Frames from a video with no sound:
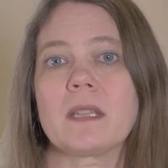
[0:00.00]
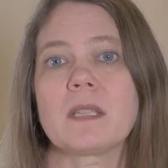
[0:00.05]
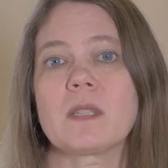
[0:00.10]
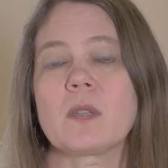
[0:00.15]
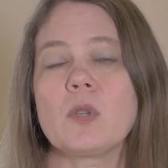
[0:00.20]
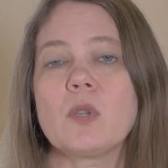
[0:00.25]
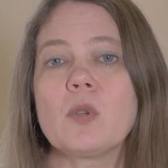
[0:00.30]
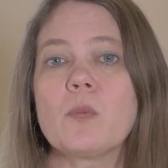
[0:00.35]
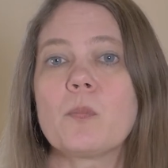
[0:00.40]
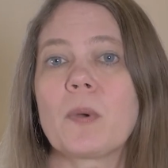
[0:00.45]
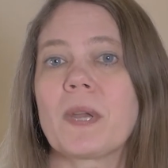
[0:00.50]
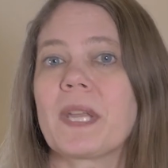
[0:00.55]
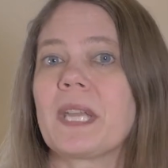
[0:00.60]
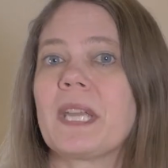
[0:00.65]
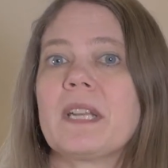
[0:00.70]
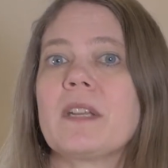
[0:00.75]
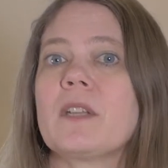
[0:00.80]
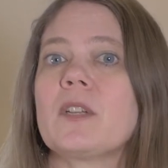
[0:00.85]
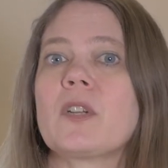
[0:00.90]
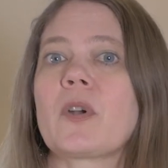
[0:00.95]
So you bring
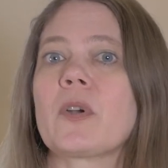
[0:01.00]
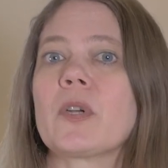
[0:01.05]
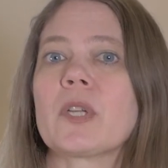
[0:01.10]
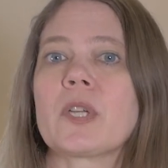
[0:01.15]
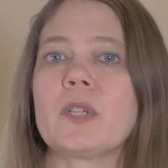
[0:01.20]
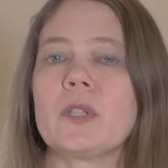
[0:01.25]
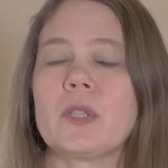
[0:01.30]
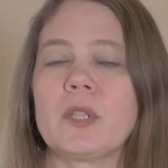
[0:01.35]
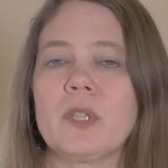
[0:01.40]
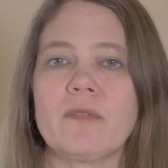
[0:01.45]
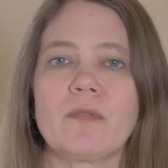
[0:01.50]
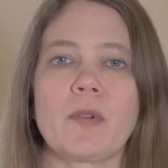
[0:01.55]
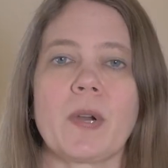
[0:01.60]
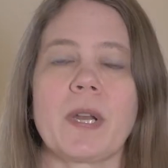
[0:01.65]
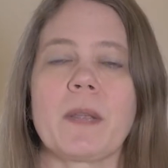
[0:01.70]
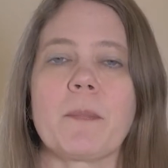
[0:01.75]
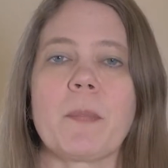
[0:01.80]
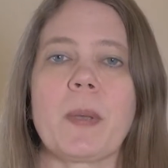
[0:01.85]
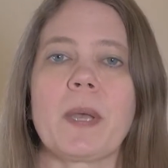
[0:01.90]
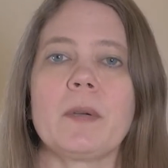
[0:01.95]
in an article you've
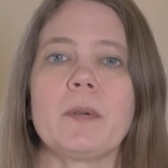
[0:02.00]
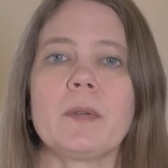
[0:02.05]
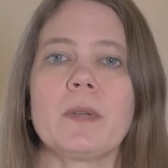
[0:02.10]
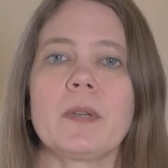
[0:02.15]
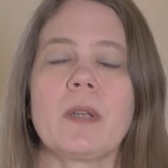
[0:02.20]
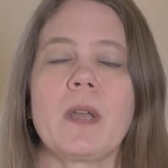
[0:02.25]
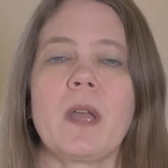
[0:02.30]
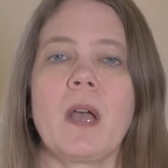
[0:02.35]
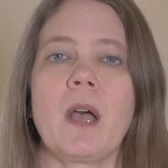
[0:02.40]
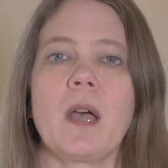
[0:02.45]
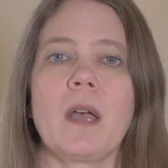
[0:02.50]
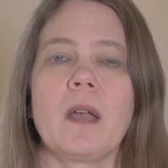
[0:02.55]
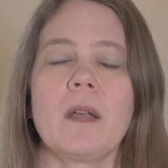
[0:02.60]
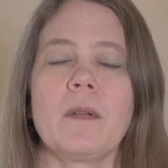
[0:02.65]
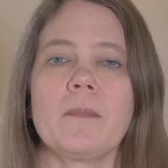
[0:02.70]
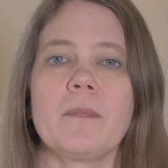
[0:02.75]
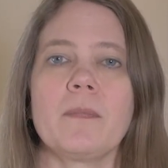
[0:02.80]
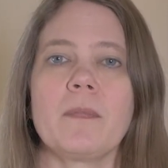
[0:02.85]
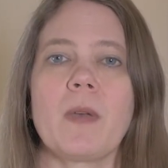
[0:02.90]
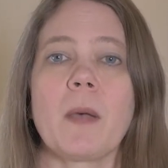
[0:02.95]
read about
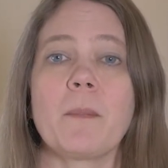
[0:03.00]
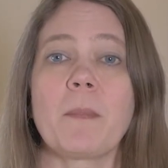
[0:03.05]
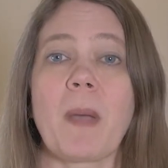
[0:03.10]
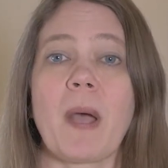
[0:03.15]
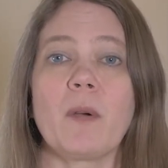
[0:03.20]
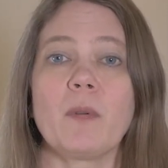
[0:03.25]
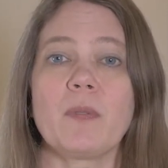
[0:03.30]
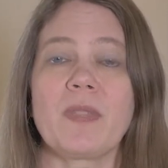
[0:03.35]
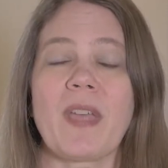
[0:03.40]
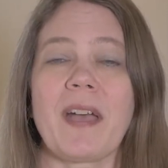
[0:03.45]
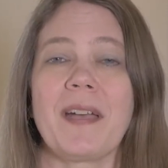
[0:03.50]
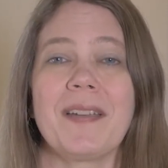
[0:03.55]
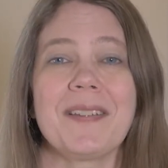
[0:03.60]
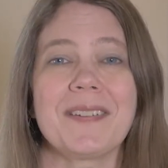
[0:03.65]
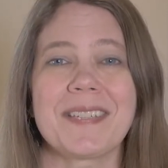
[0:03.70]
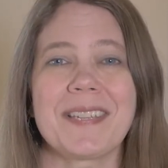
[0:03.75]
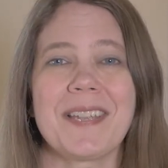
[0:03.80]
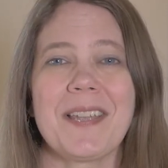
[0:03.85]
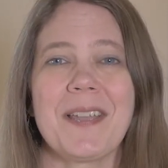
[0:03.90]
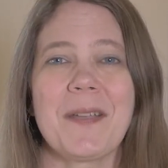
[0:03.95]
that